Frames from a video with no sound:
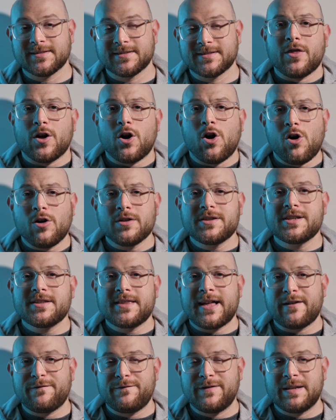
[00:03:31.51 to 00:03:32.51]
The hotter
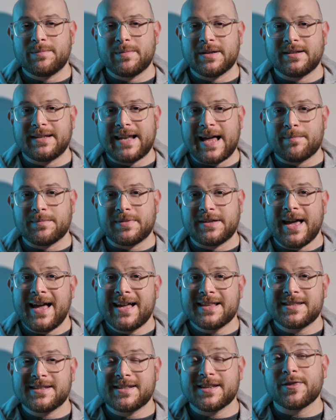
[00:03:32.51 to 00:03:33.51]
that filament lamp
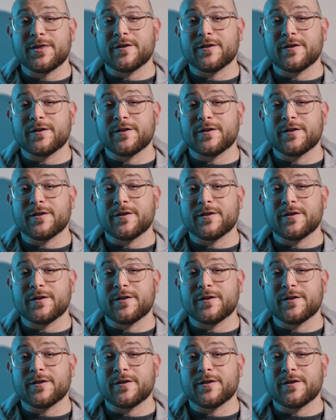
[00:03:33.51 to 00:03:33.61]
gets,